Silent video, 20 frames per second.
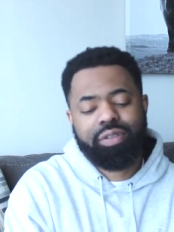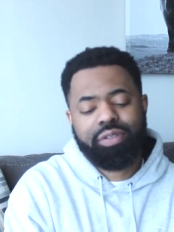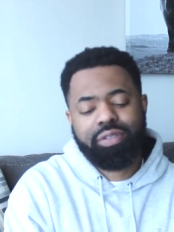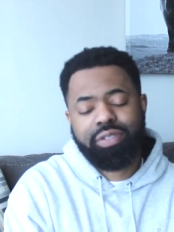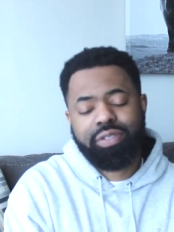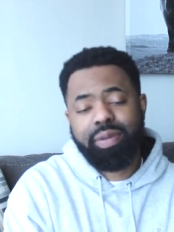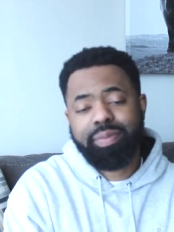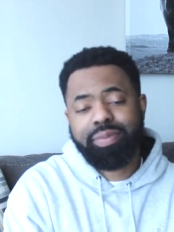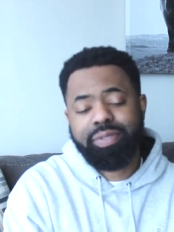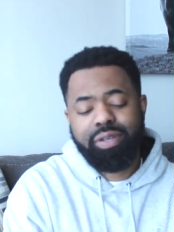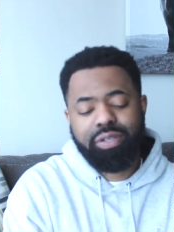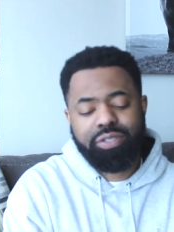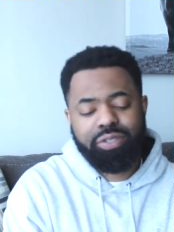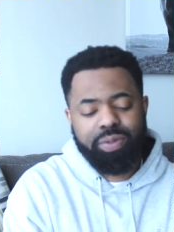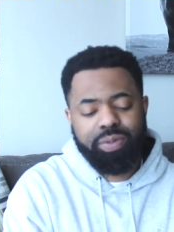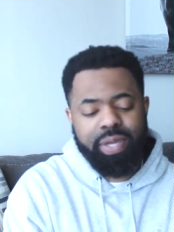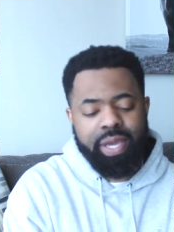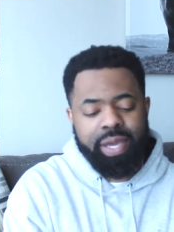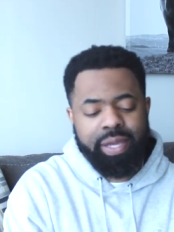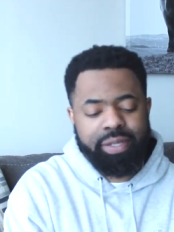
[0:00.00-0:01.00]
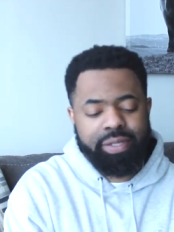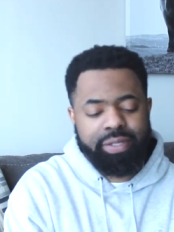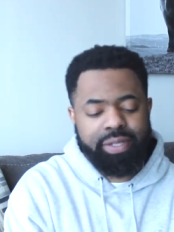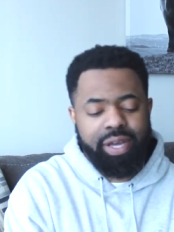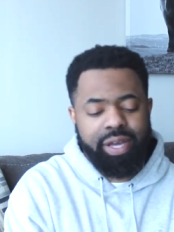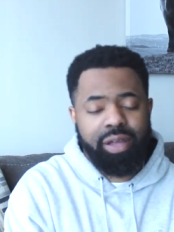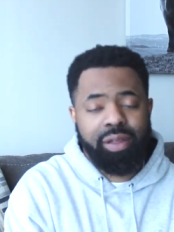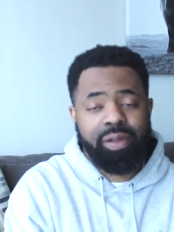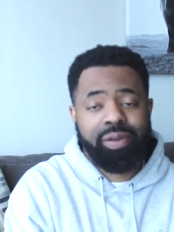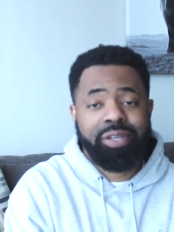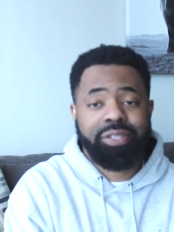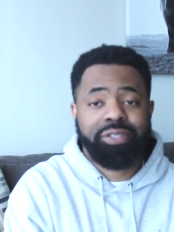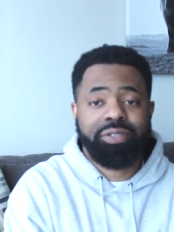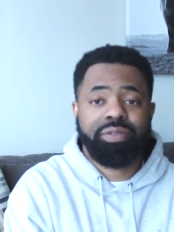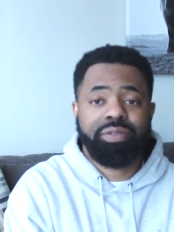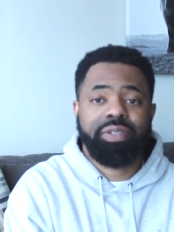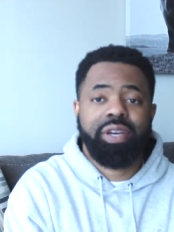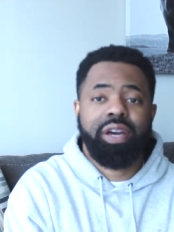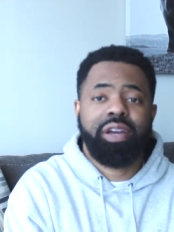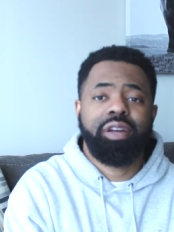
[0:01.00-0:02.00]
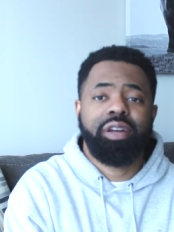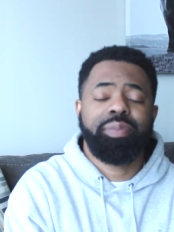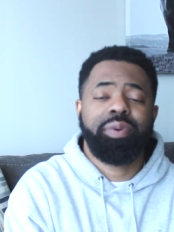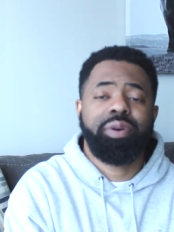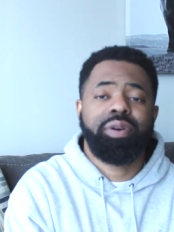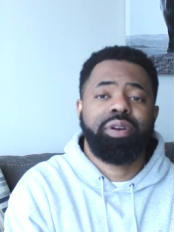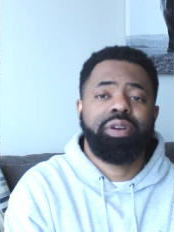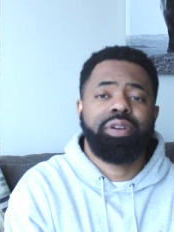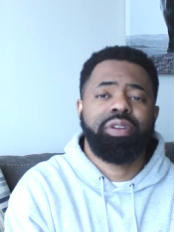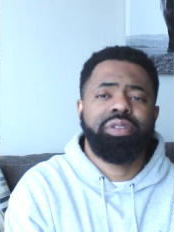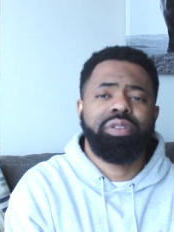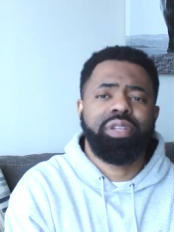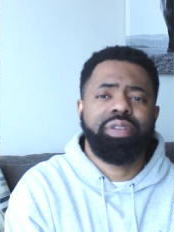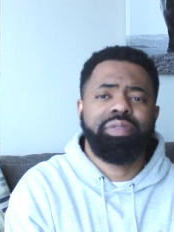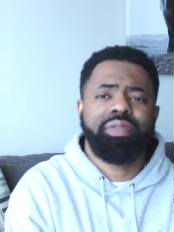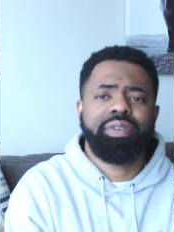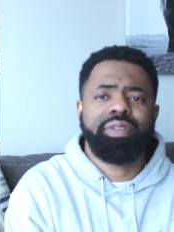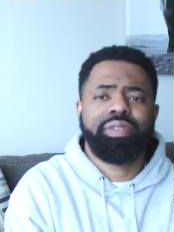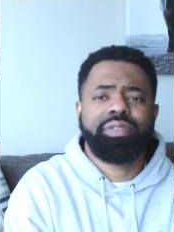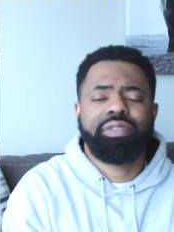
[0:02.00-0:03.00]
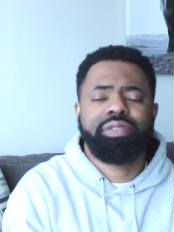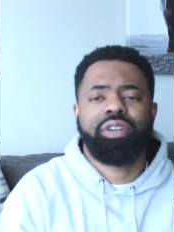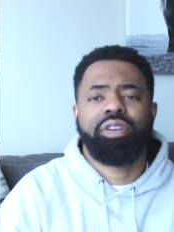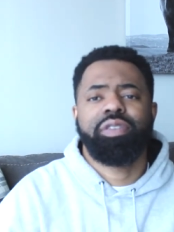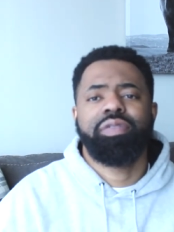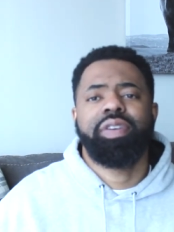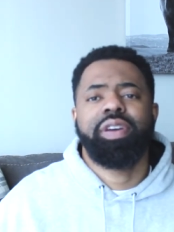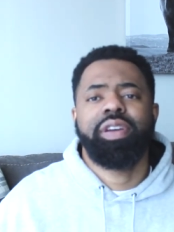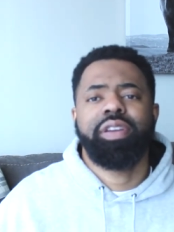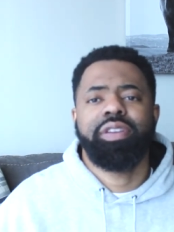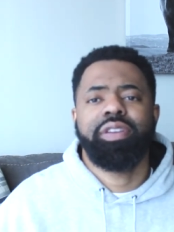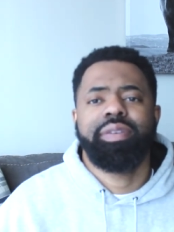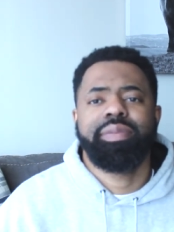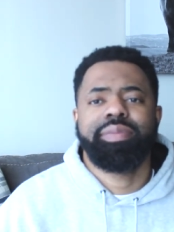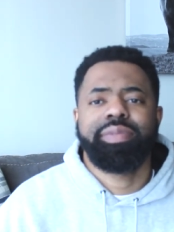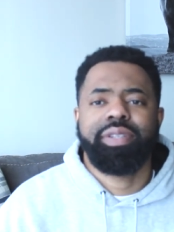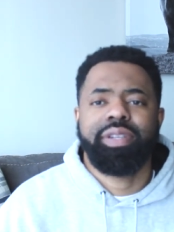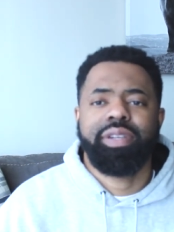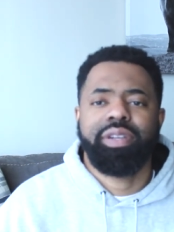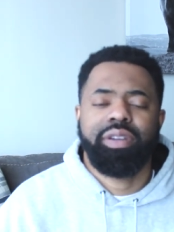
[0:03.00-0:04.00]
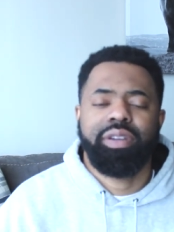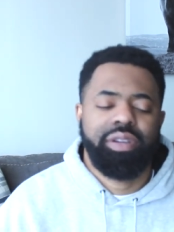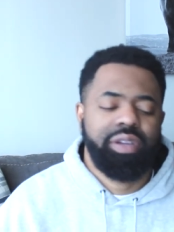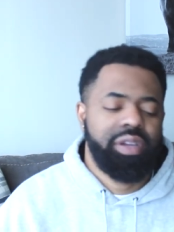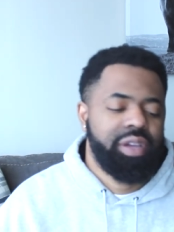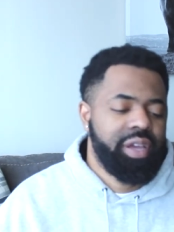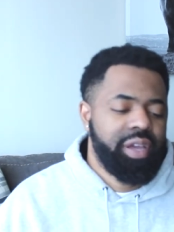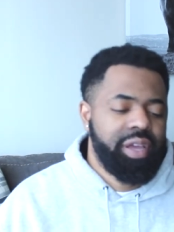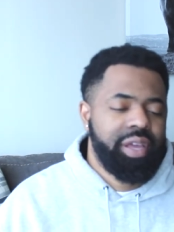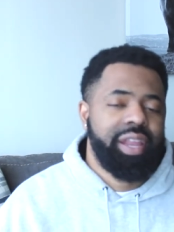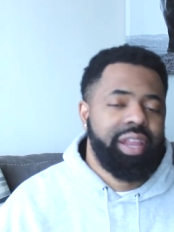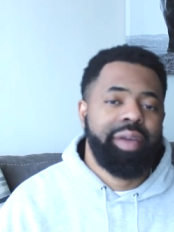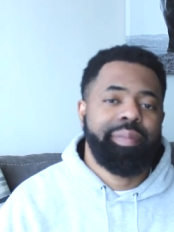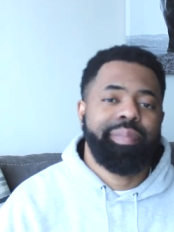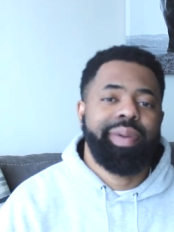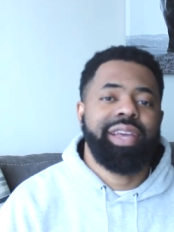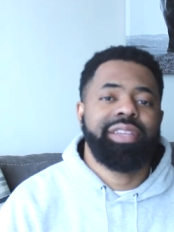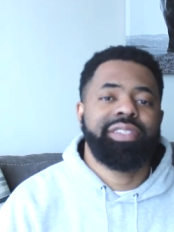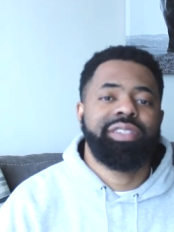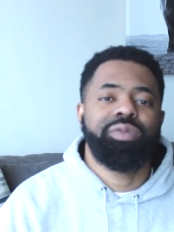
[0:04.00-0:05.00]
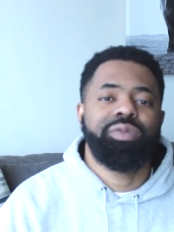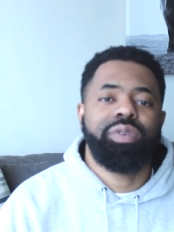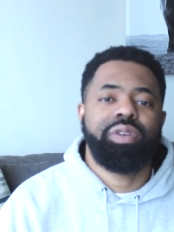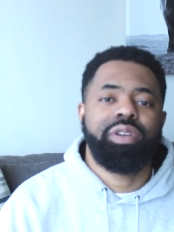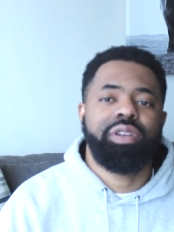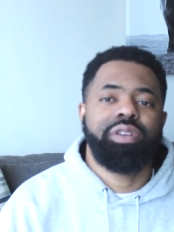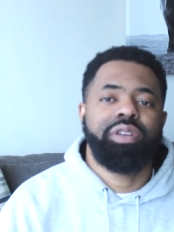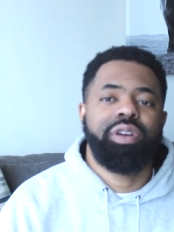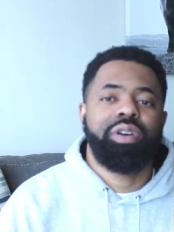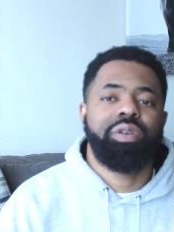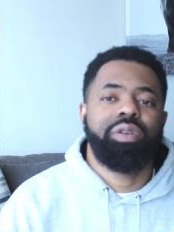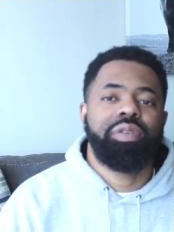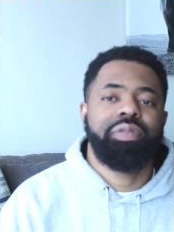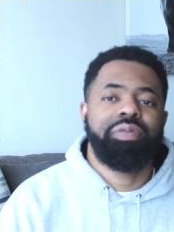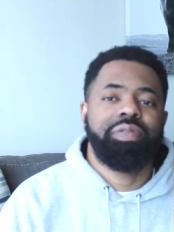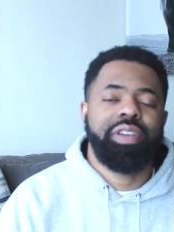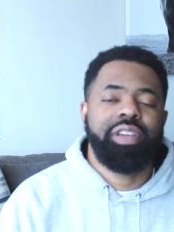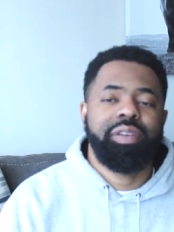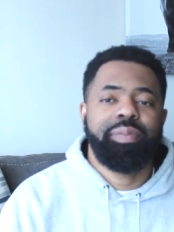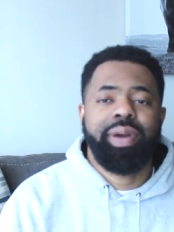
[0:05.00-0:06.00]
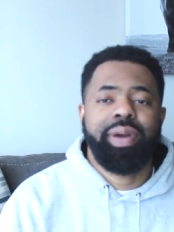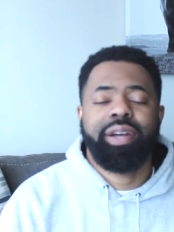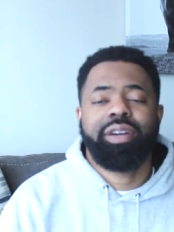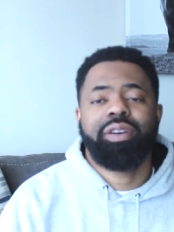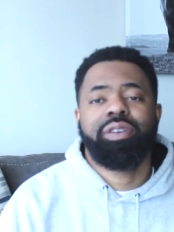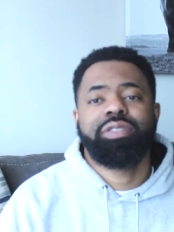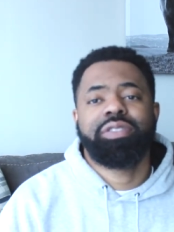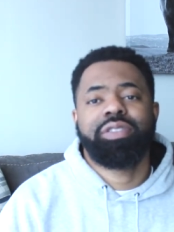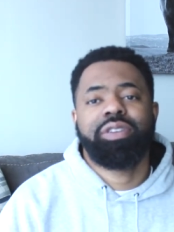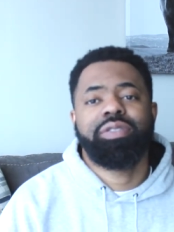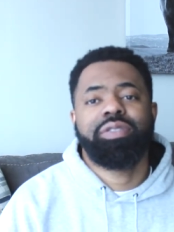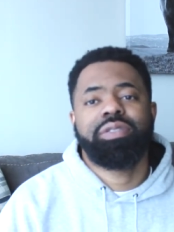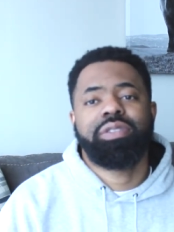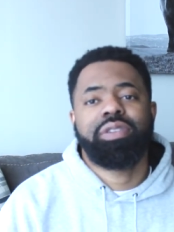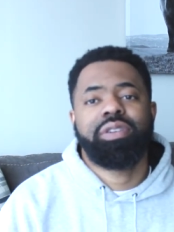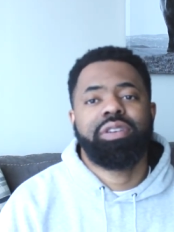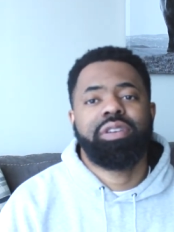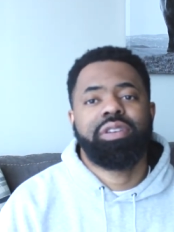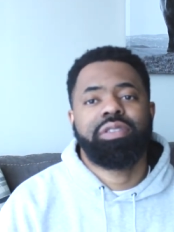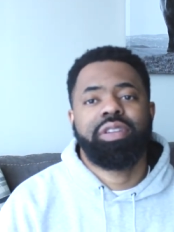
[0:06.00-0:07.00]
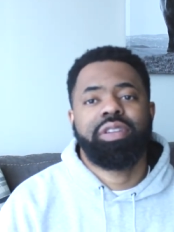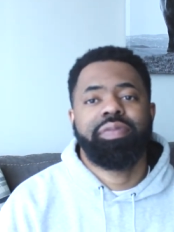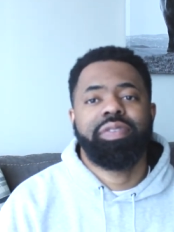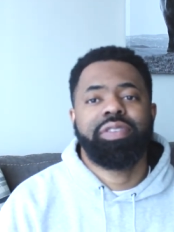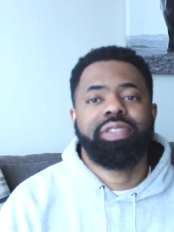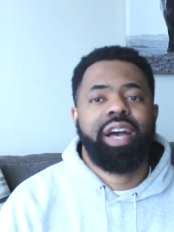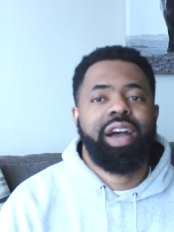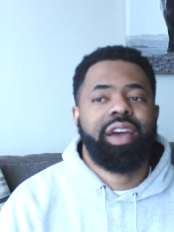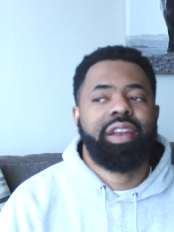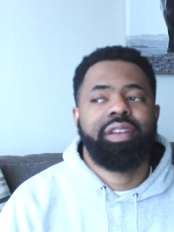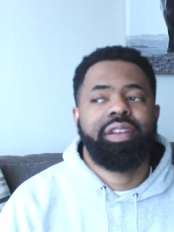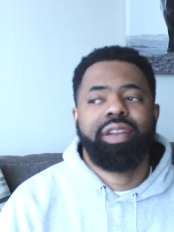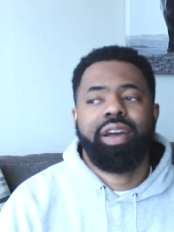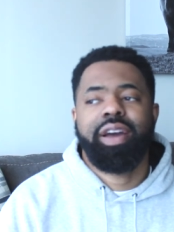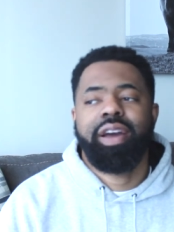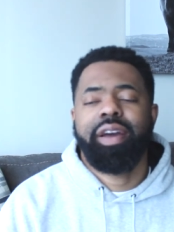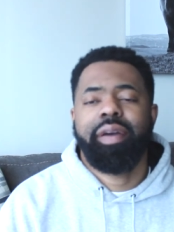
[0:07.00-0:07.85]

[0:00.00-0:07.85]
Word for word: Some songs you can't download unless you sign up or you leave a survey, you know what I'm saying? They basically want to know the feedback on certain songs, if it's hot or not.